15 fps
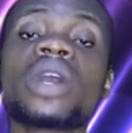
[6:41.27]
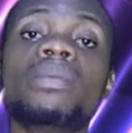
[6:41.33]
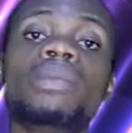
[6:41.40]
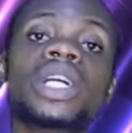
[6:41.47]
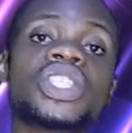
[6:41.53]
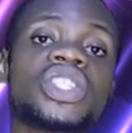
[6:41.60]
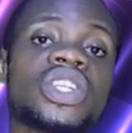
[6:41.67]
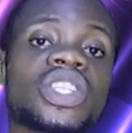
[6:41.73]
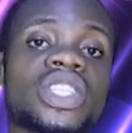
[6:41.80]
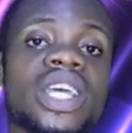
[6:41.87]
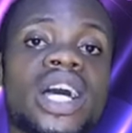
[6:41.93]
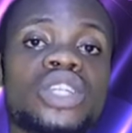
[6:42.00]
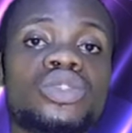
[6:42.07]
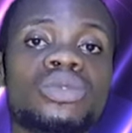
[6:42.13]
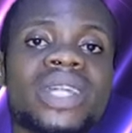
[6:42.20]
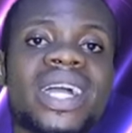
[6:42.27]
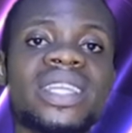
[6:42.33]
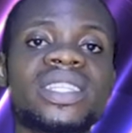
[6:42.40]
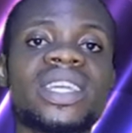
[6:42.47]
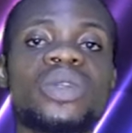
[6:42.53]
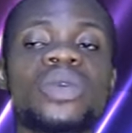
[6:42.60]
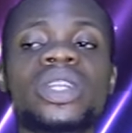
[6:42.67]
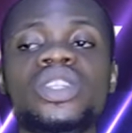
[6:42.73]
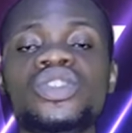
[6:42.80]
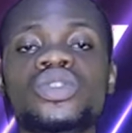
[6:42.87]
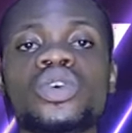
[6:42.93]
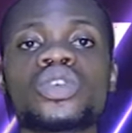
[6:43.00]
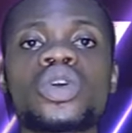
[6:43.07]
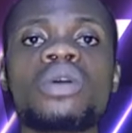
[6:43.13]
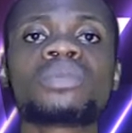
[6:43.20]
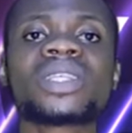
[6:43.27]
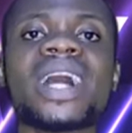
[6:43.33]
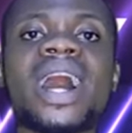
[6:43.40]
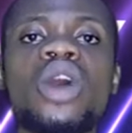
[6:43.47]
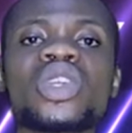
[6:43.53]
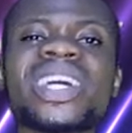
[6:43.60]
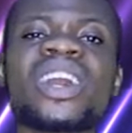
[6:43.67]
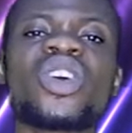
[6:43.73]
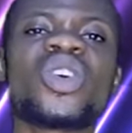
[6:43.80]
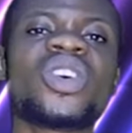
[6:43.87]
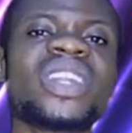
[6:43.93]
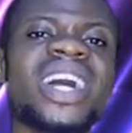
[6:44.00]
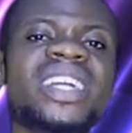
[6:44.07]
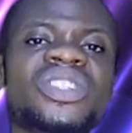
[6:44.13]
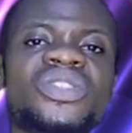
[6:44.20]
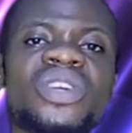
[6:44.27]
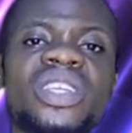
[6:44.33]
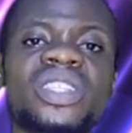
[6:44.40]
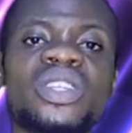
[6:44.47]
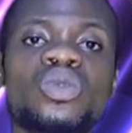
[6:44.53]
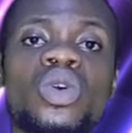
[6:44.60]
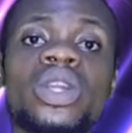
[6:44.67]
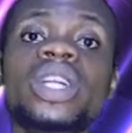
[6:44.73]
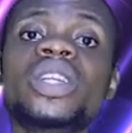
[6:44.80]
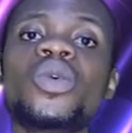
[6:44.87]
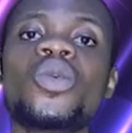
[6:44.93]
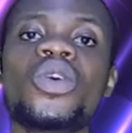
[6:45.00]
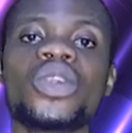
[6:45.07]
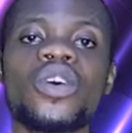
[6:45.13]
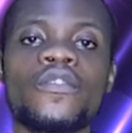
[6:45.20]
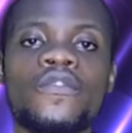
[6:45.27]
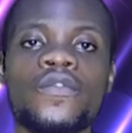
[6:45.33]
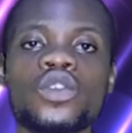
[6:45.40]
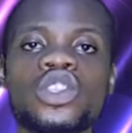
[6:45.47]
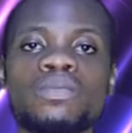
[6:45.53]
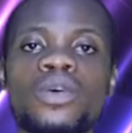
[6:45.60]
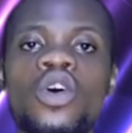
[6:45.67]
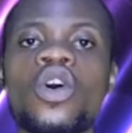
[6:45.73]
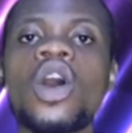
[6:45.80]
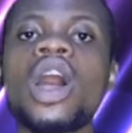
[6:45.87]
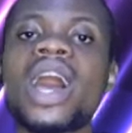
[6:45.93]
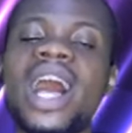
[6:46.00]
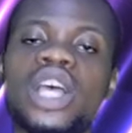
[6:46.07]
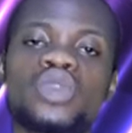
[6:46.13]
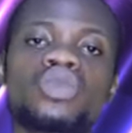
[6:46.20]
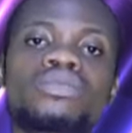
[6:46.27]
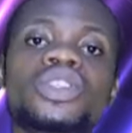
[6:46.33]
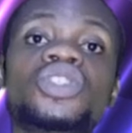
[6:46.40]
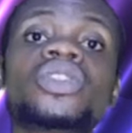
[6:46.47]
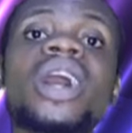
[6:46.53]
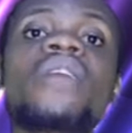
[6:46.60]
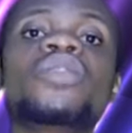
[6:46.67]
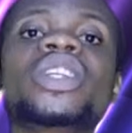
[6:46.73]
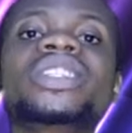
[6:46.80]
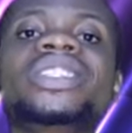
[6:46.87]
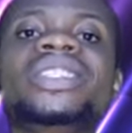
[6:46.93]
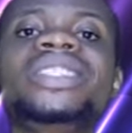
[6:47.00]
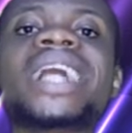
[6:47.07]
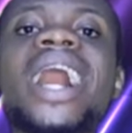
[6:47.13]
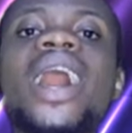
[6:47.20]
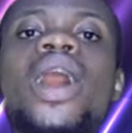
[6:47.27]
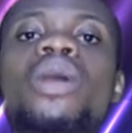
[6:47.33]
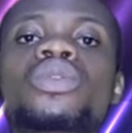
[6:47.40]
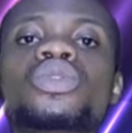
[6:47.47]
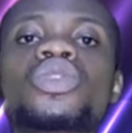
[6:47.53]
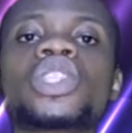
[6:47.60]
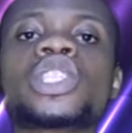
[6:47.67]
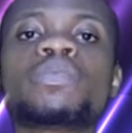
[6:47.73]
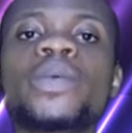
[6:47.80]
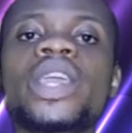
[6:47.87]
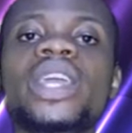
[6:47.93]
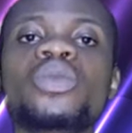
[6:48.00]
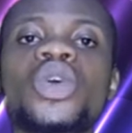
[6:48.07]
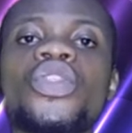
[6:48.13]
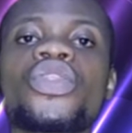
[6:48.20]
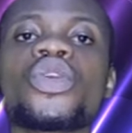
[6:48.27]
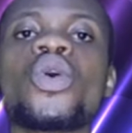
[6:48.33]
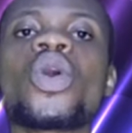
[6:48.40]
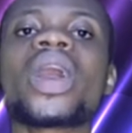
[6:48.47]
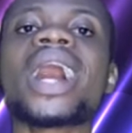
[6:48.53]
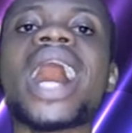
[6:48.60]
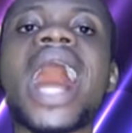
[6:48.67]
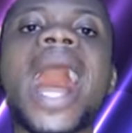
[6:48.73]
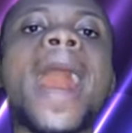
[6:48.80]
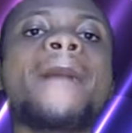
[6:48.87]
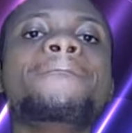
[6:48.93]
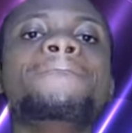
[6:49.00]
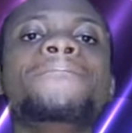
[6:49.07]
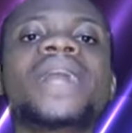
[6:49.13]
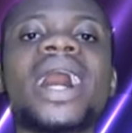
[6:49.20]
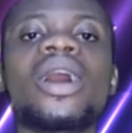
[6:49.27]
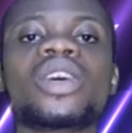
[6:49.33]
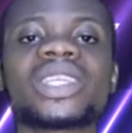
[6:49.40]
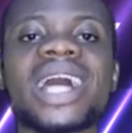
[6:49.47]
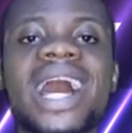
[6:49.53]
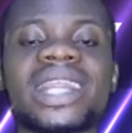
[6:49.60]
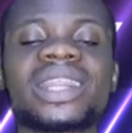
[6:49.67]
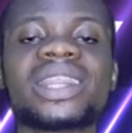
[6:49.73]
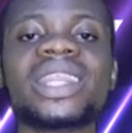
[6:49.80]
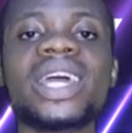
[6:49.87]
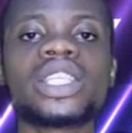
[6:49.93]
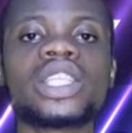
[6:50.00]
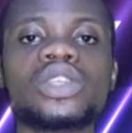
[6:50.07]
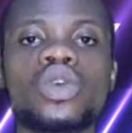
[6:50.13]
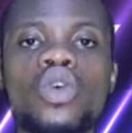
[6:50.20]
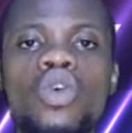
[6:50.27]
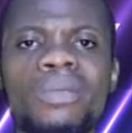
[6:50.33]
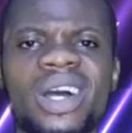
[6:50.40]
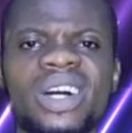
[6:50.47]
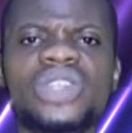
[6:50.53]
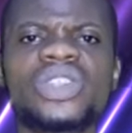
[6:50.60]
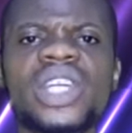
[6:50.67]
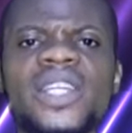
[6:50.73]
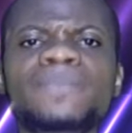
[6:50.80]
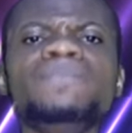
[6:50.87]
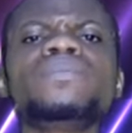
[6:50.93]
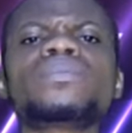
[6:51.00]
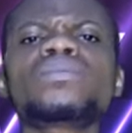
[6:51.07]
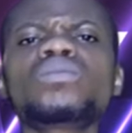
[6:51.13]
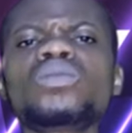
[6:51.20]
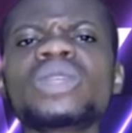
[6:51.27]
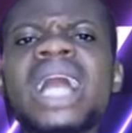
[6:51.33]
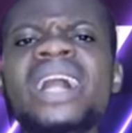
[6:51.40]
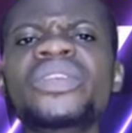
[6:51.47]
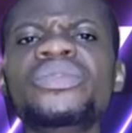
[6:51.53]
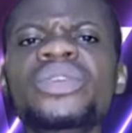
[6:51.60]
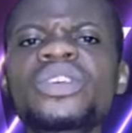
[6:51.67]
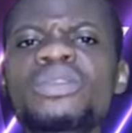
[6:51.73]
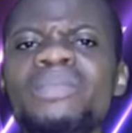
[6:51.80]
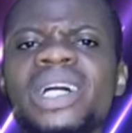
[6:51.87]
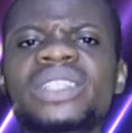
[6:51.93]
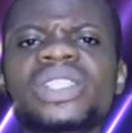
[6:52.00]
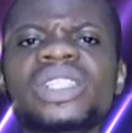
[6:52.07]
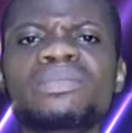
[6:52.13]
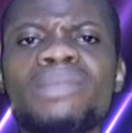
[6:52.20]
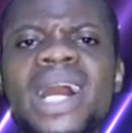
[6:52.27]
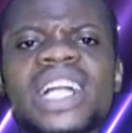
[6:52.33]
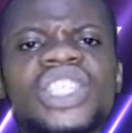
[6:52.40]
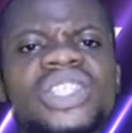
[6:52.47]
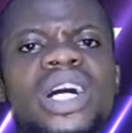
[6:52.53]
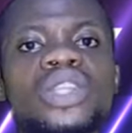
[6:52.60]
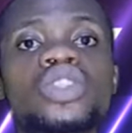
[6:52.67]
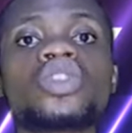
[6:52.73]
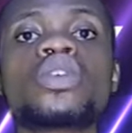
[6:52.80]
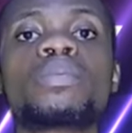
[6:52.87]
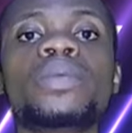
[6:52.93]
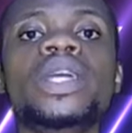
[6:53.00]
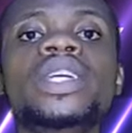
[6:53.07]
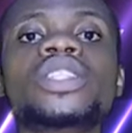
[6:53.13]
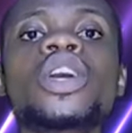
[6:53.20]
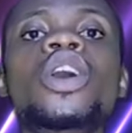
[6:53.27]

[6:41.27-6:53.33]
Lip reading: and Manchester United when the draw comes out. And another interesting one in the world of football, as we'll be traveling down to Spain, we talk about Atletico Madrid and Real Madrid match that took place